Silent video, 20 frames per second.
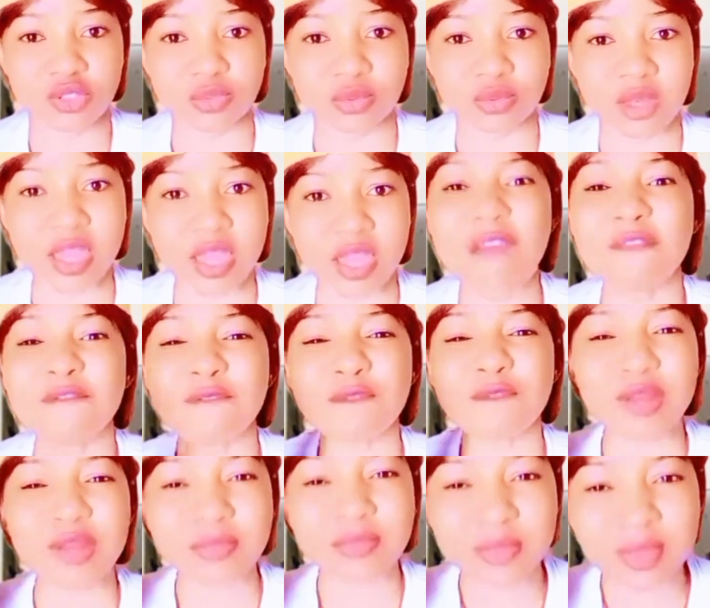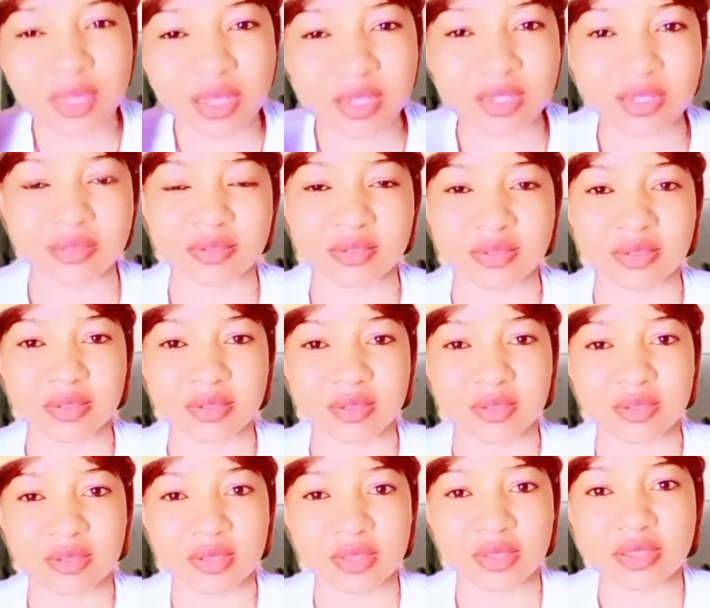Spirit vibes tick.
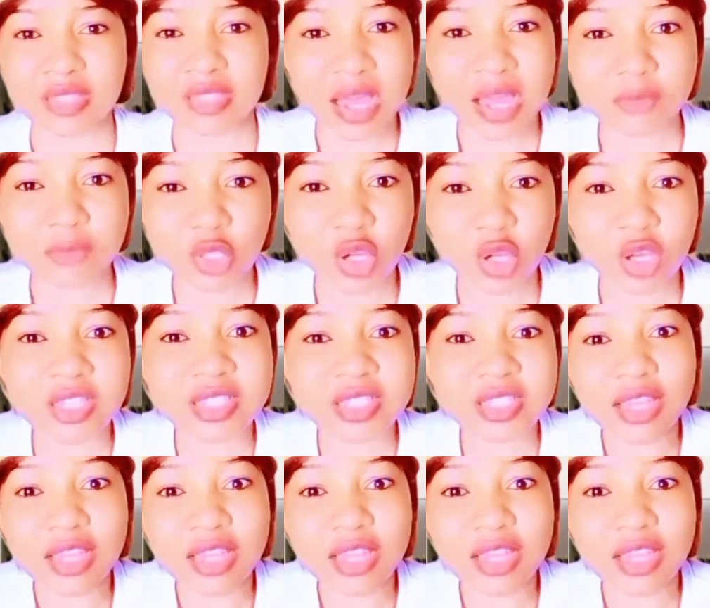Where solitude